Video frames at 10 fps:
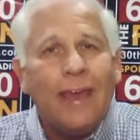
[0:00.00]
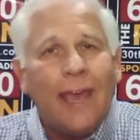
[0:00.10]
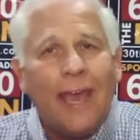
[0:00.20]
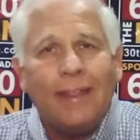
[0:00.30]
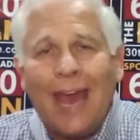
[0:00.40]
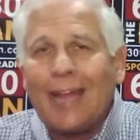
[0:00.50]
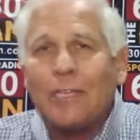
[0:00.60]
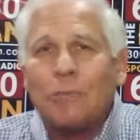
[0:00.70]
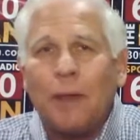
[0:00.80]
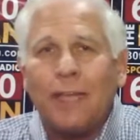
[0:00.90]
And that
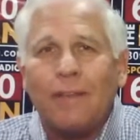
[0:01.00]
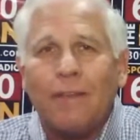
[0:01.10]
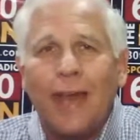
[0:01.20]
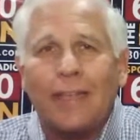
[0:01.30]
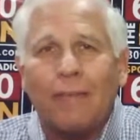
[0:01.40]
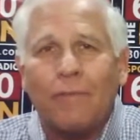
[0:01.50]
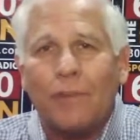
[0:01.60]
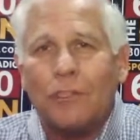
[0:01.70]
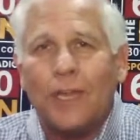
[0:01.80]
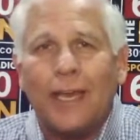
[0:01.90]
despite the fact that for
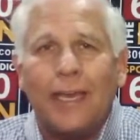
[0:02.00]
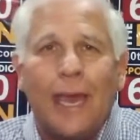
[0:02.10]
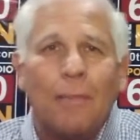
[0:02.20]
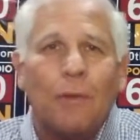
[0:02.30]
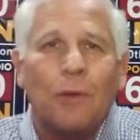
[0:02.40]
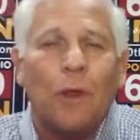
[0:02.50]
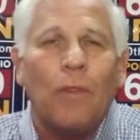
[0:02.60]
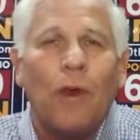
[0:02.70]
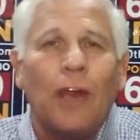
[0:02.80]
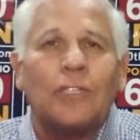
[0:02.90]
the second game in a row,
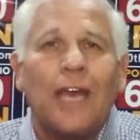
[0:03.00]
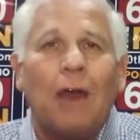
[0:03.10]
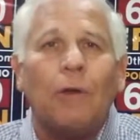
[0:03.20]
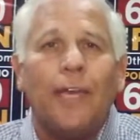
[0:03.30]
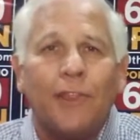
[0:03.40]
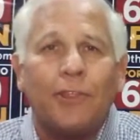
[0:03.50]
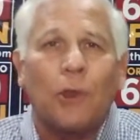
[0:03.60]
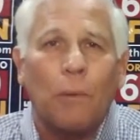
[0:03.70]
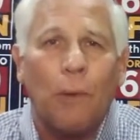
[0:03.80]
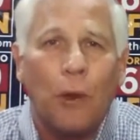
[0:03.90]
the Hawks out-hit
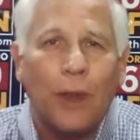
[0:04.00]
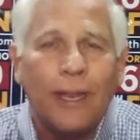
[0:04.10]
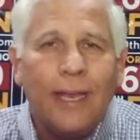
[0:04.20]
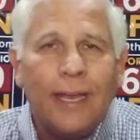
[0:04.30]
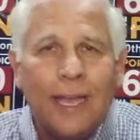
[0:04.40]
their opponent.